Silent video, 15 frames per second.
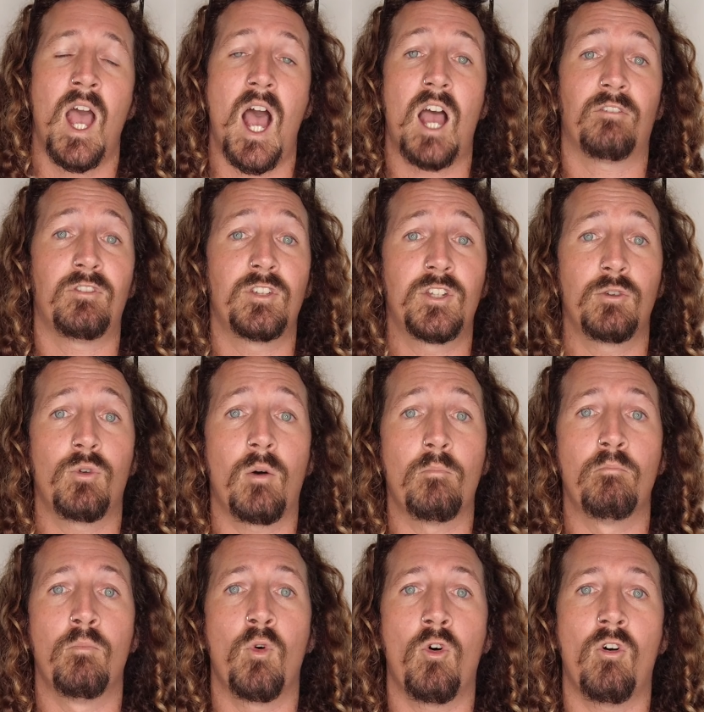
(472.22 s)
If you do want
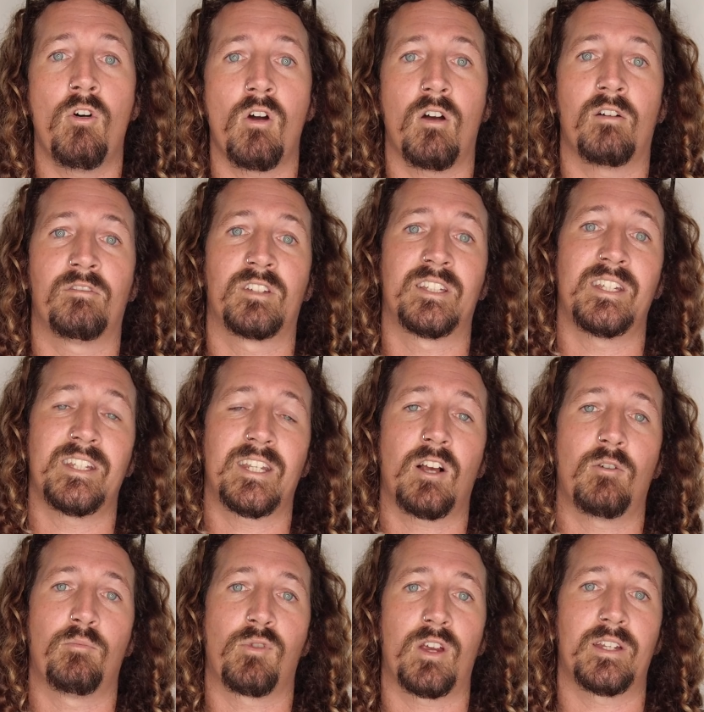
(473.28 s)
more of a
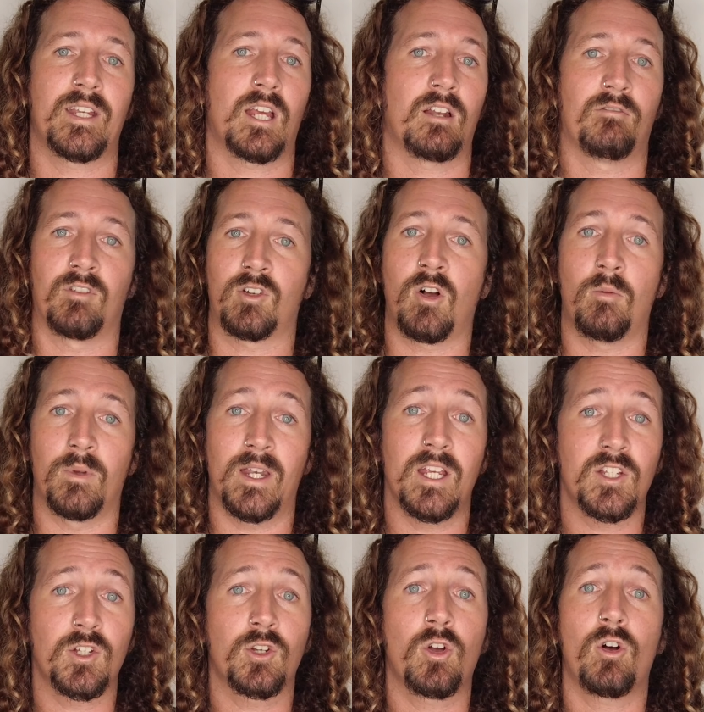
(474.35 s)
detailed breakdown of
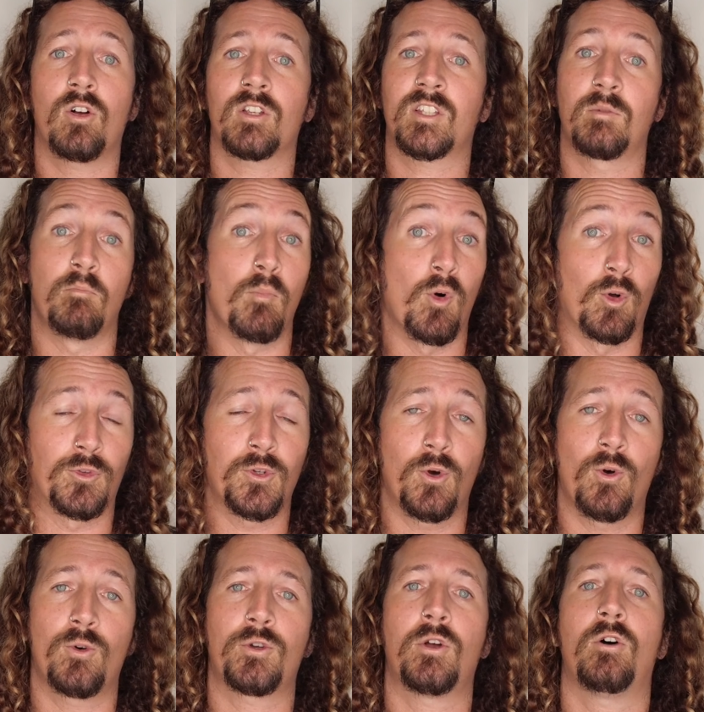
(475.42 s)
accommodation costs, more
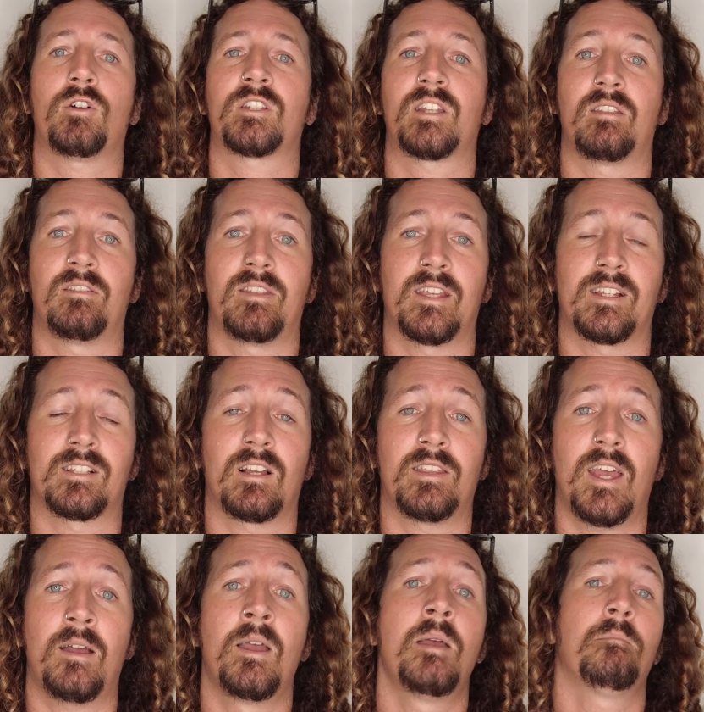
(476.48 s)
tour costs, and things like
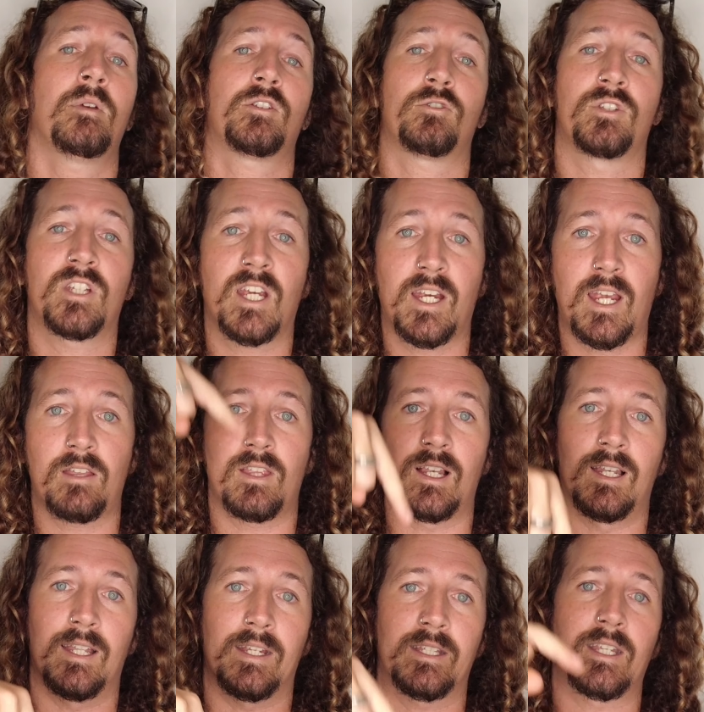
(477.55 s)
that, make sure you check out the
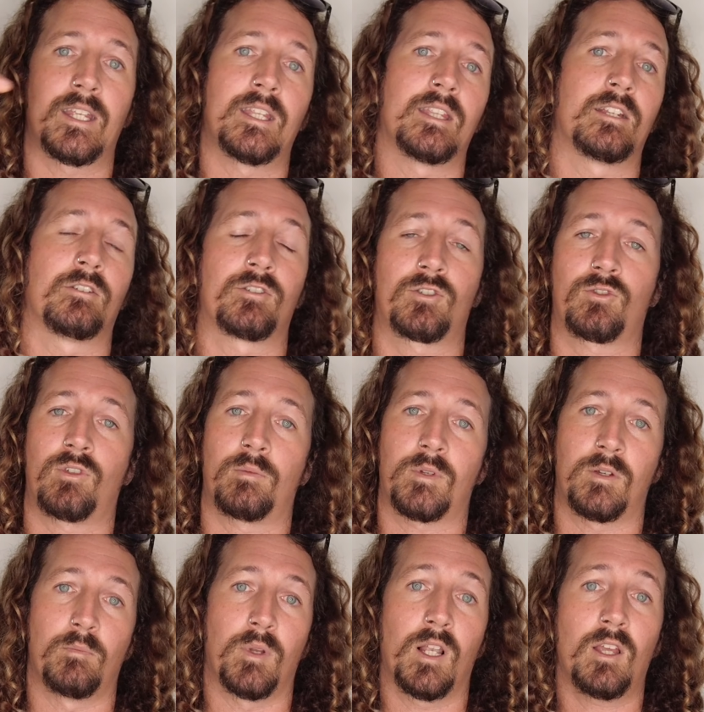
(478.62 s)
links in the
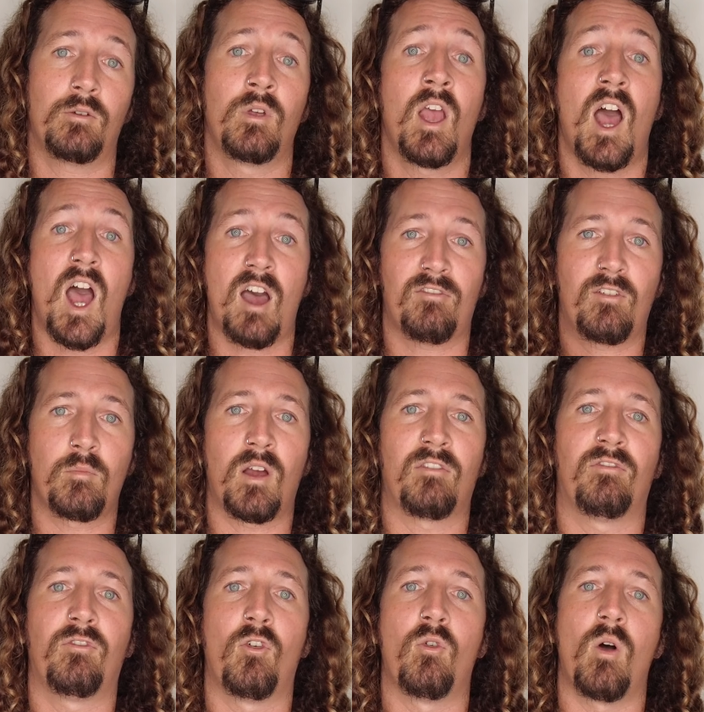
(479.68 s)
description below for my
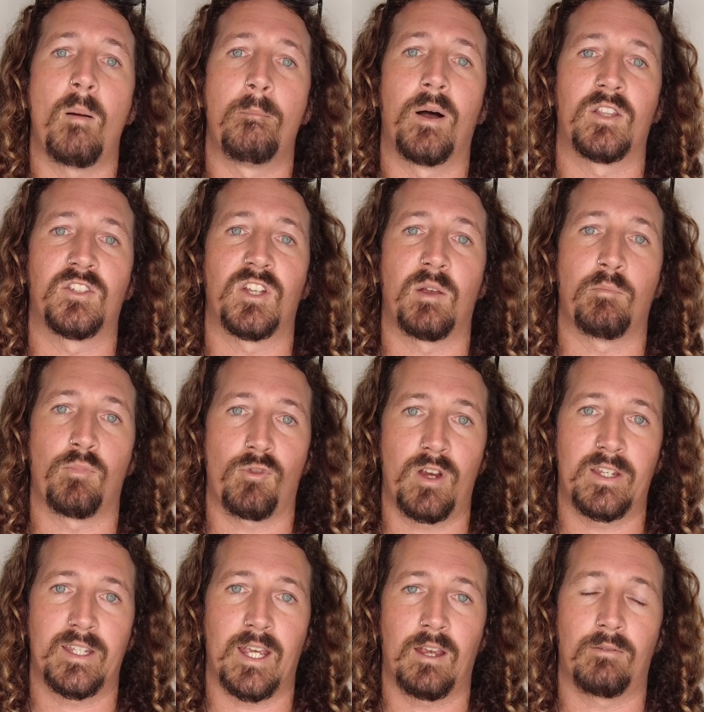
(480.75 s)
full budget
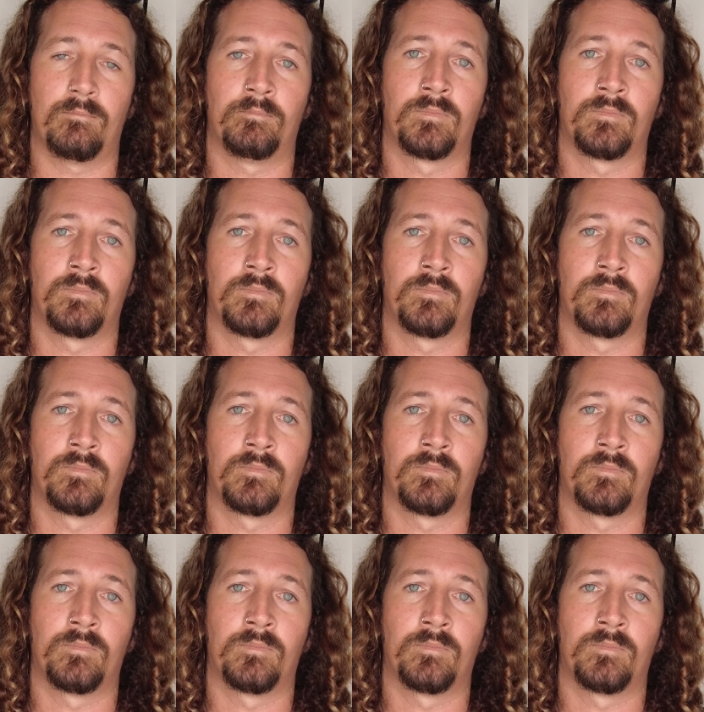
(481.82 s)
breakdown.